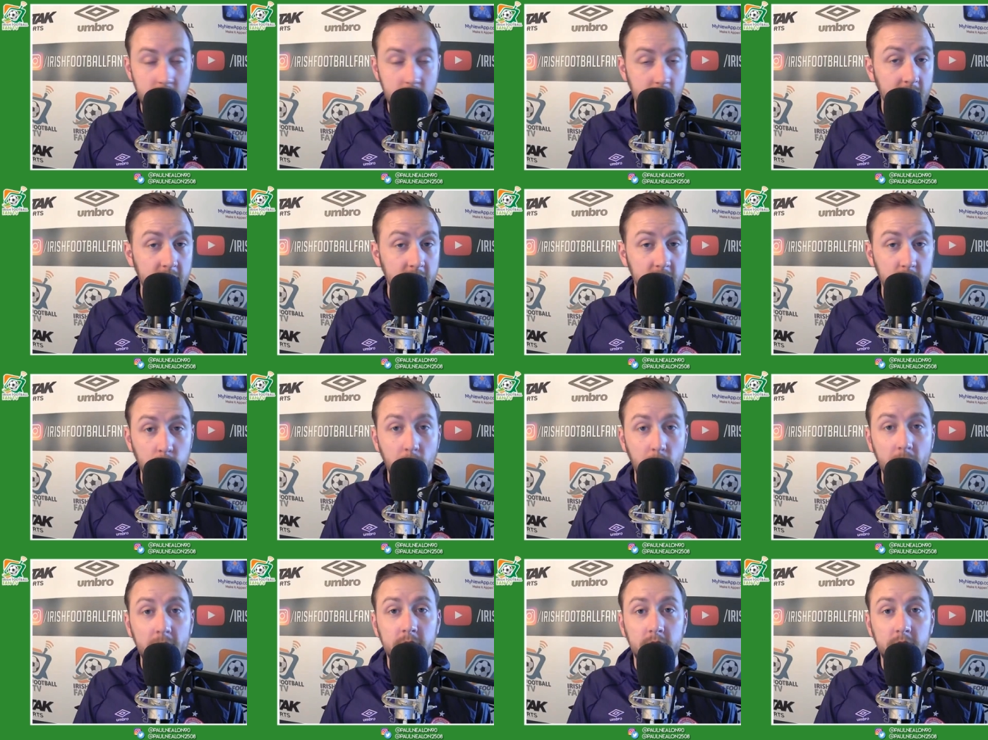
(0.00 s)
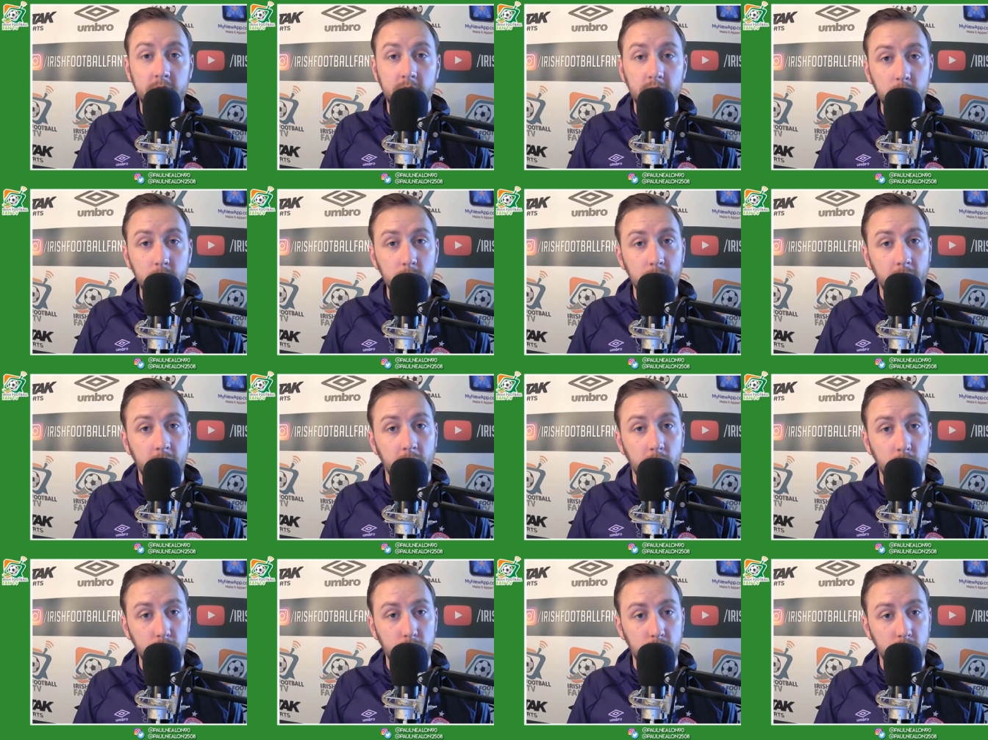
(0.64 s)
he's 22
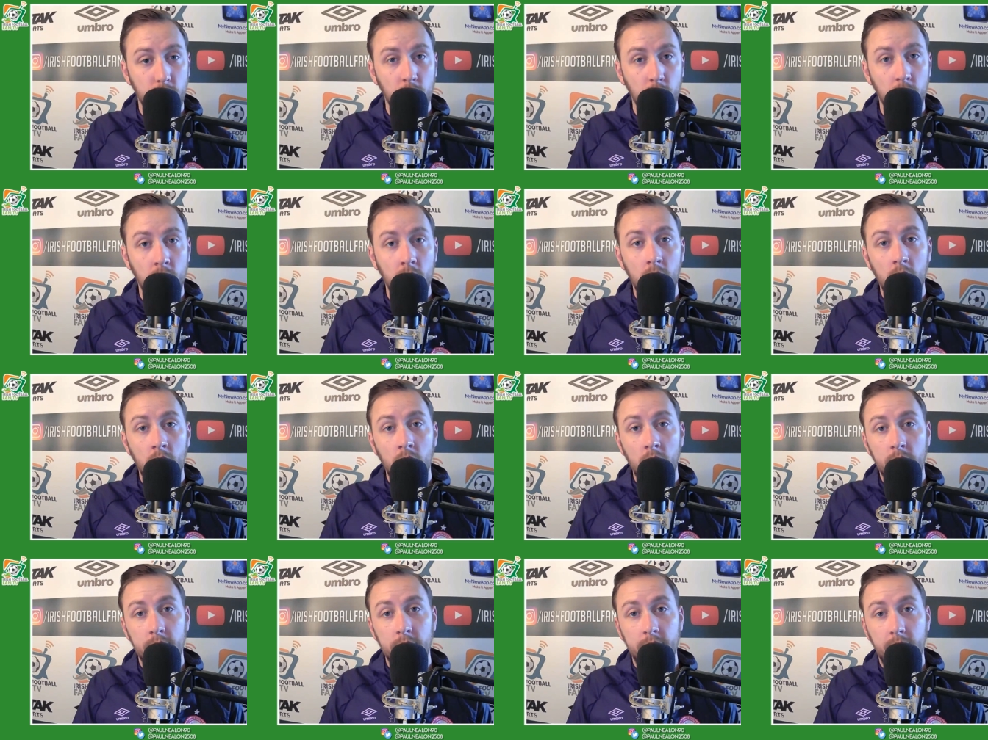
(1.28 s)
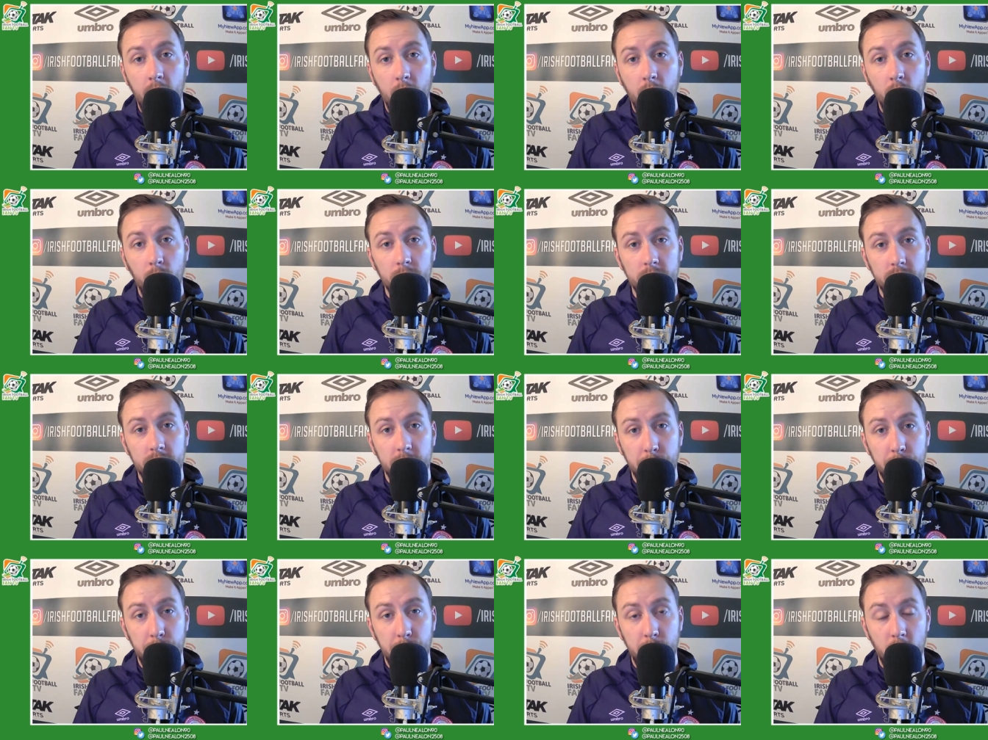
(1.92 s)
now, so now is
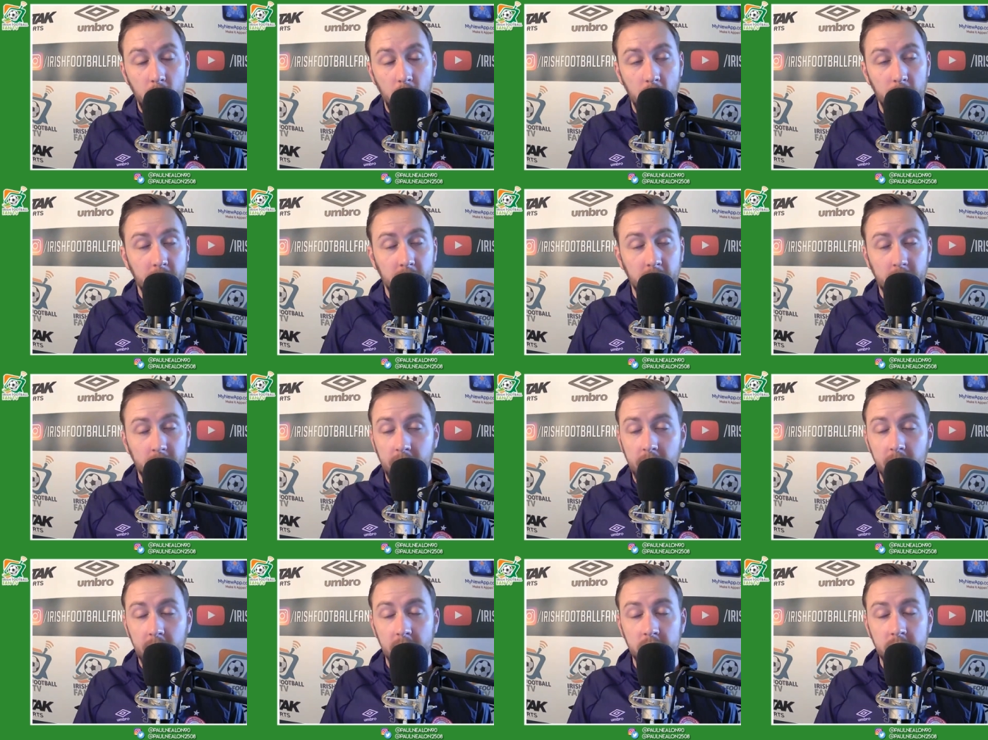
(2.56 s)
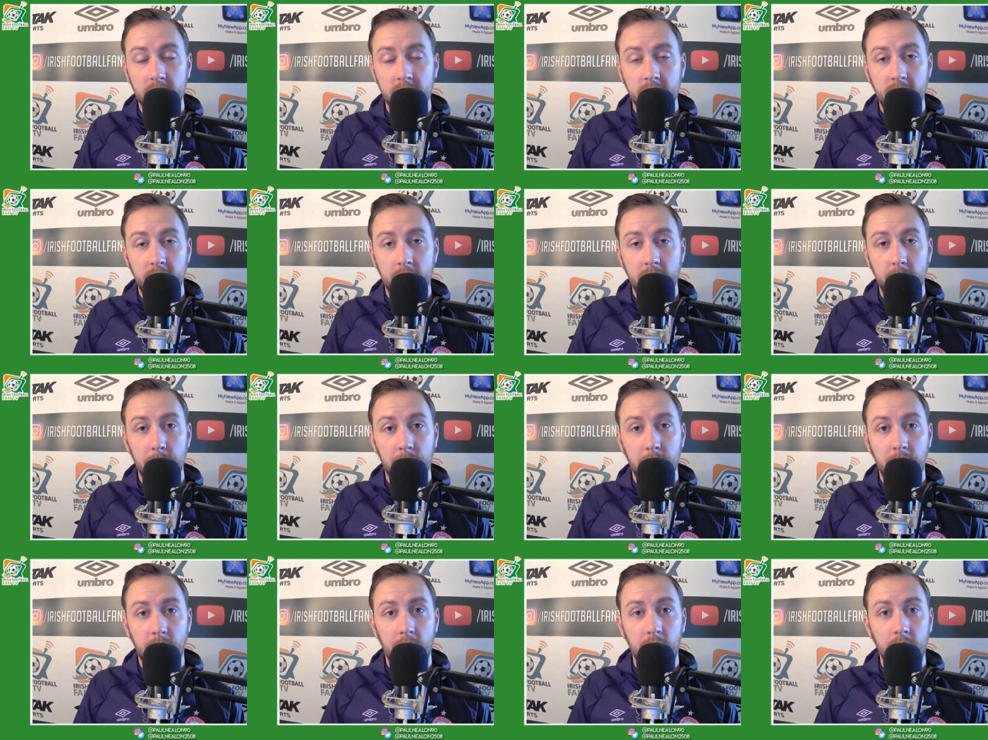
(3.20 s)
the perfect age to get
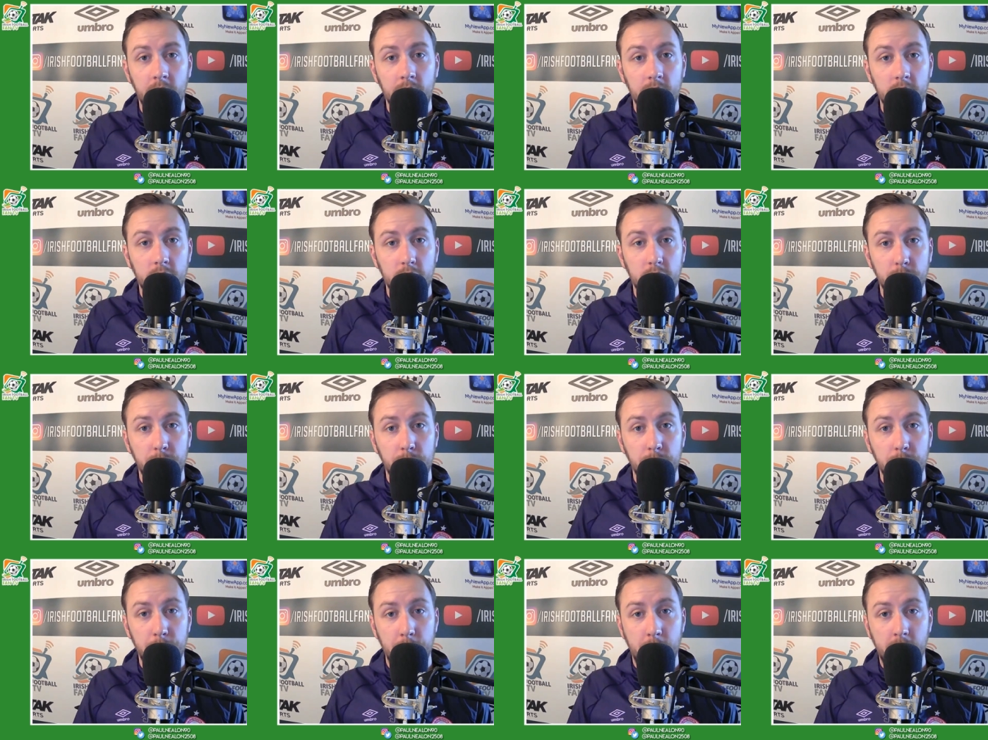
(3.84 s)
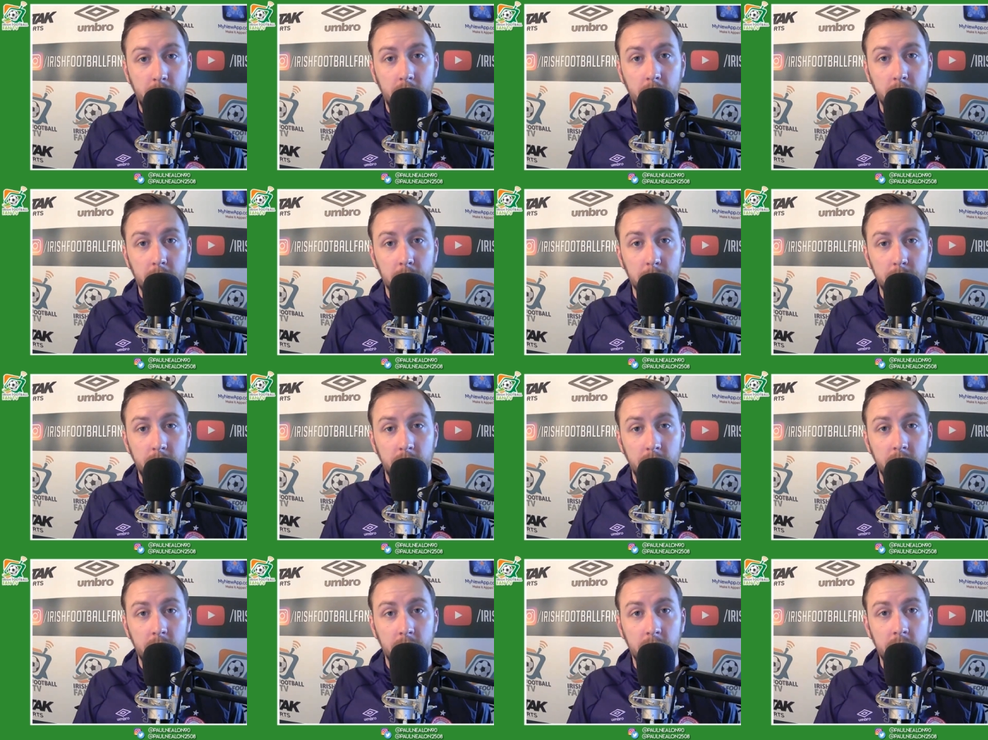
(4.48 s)
him in and just make him
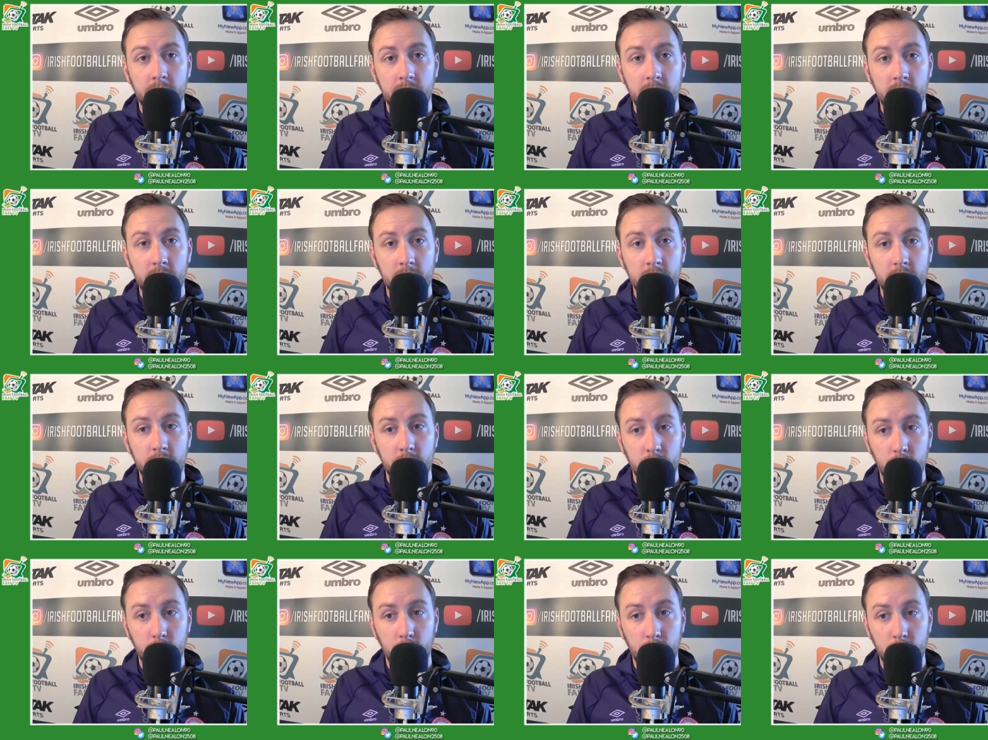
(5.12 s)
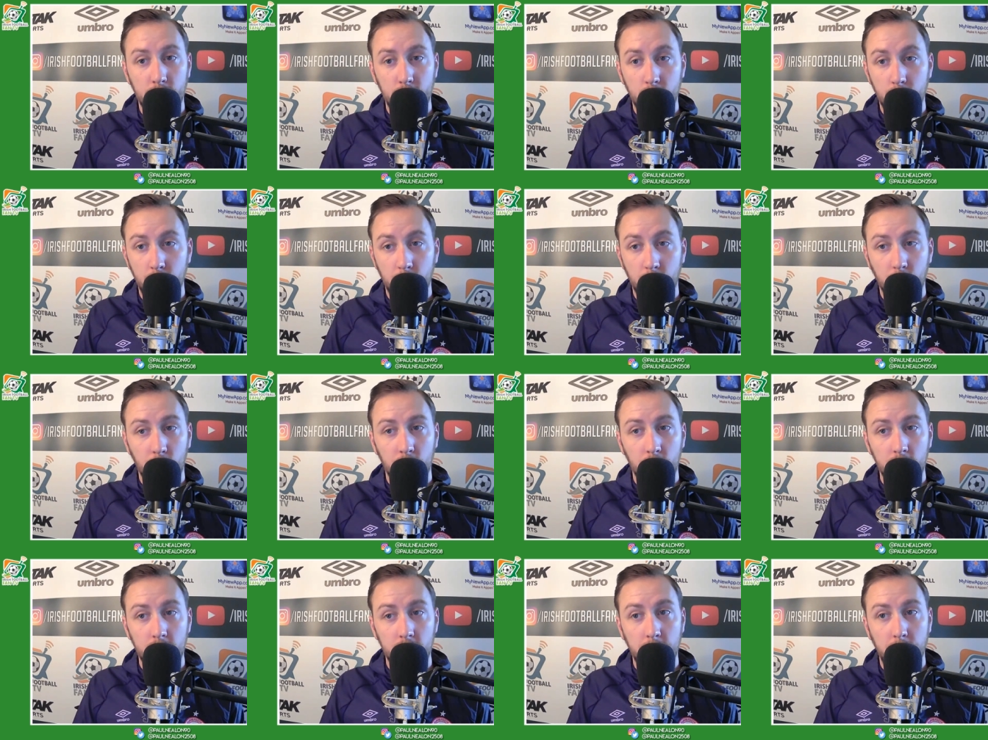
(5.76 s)
that n- number
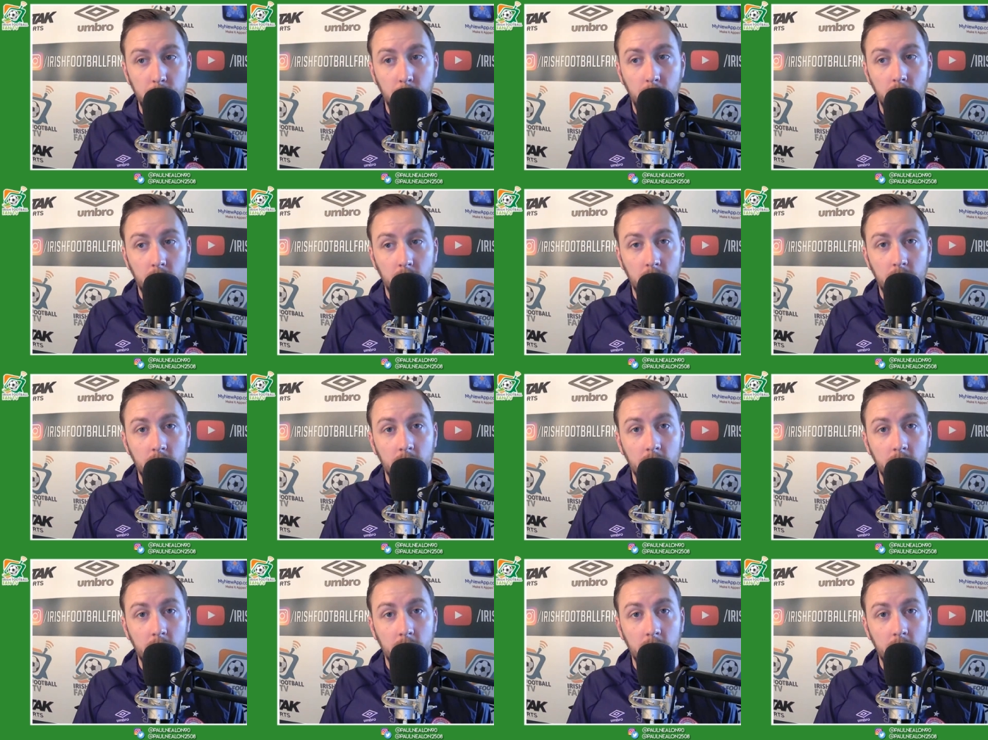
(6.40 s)
one spot.